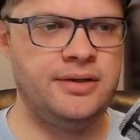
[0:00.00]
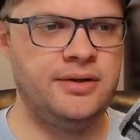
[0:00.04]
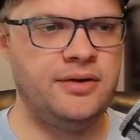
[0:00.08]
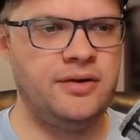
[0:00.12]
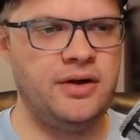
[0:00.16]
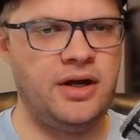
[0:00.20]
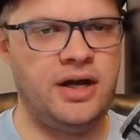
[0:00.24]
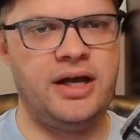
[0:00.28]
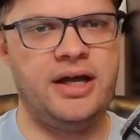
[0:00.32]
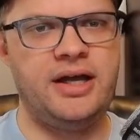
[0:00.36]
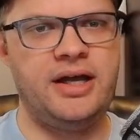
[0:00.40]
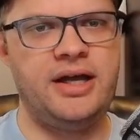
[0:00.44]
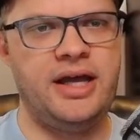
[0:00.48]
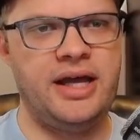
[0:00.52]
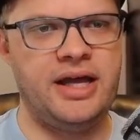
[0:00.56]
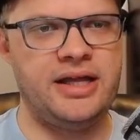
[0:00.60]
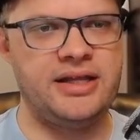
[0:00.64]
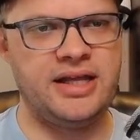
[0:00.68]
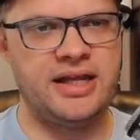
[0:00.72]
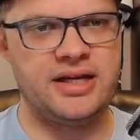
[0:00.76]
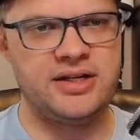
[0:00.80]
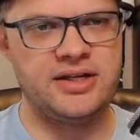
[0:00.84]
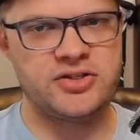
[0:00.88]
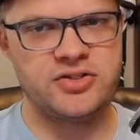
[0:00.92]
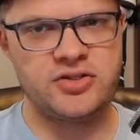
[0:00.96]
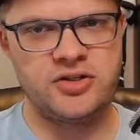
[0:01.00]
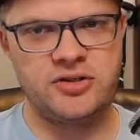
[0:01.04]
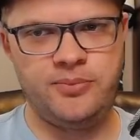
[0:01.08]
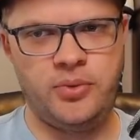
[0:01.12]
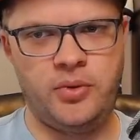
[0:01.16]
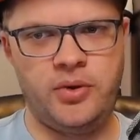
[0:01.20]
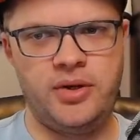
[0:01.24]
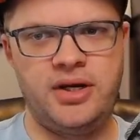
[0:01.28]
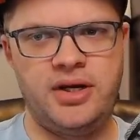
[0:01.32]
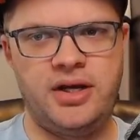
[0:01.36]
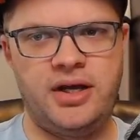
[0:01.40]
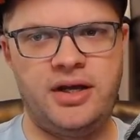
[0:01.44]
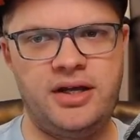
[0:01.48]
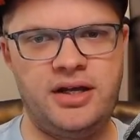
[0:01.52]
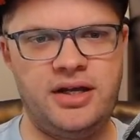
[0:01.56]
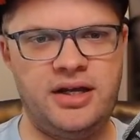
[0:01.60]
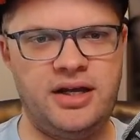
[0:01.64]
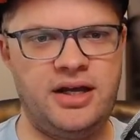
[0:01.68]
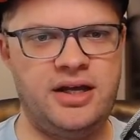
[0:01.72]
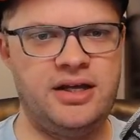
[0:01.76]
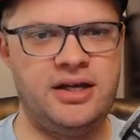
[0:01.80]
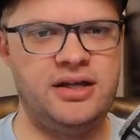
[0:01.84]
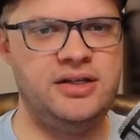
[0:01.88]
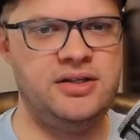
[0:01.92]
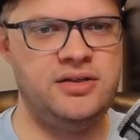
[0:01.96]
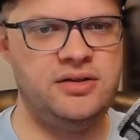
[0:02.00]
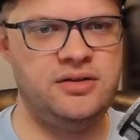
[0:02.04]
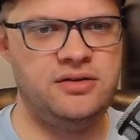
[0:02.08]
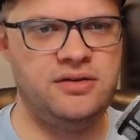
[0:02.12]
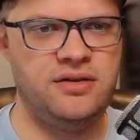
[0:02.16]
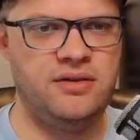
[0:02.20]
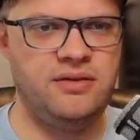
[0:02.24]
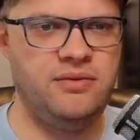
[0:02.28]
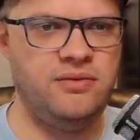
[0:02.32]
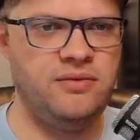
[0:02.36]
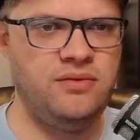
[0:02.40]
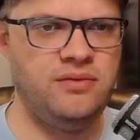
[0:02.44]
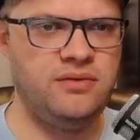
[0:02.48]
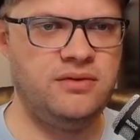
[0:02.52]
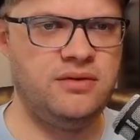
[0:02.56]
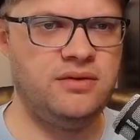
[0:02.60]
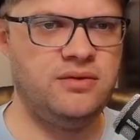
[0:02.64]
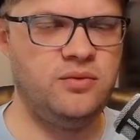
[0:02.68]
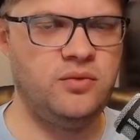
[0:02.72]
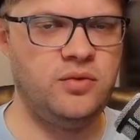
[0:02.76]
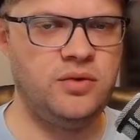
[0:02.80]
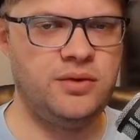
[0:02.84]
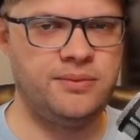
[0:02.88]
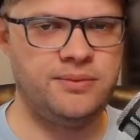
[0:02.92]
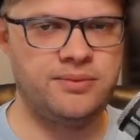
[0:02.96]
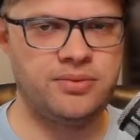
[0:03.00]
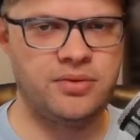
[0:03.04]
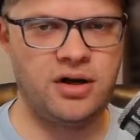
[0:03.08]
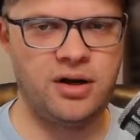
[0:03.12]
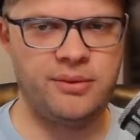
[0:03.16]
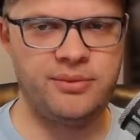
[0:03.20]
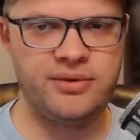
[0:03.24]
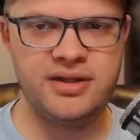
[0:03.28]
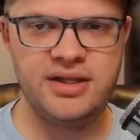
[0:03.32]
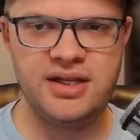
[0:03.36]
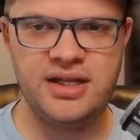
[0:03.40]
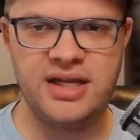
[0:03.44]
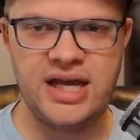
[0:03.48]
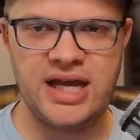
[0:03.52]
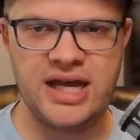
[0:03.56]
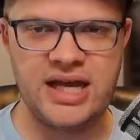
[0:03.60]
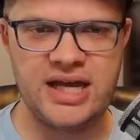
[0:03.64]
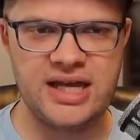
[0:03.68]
At a certain point, I will probably